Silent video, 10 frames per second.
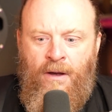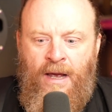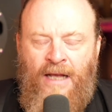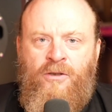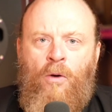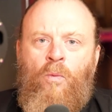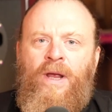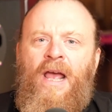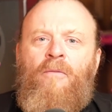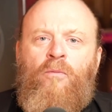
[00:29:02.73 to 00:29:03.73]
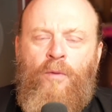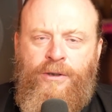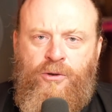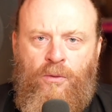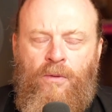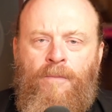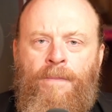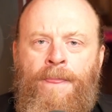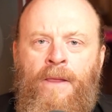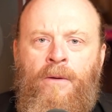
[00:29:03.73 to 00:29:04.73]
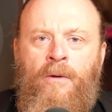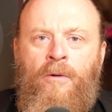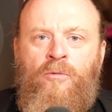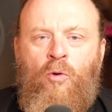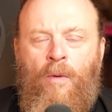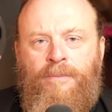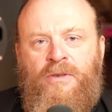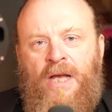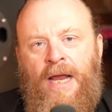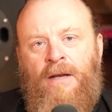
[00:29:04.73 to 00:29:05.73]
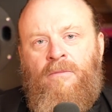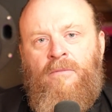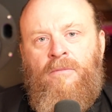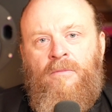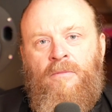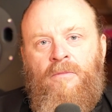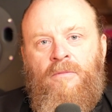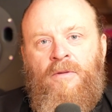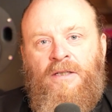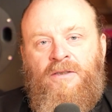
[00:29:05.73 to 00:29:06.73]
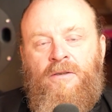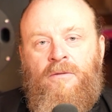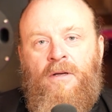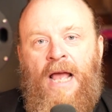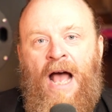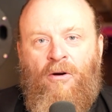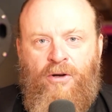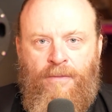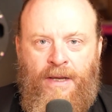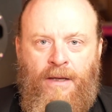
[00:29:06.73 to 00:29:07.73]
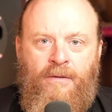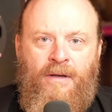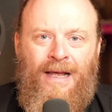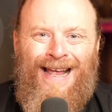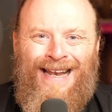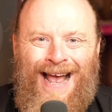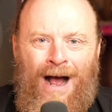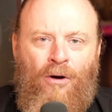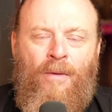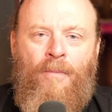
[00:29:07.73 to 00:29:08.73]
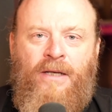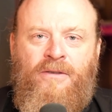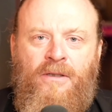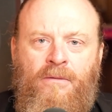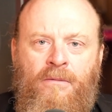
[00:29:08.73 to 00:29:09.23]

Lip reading: And so we have ritual to obtain this alchemy and alchemize it.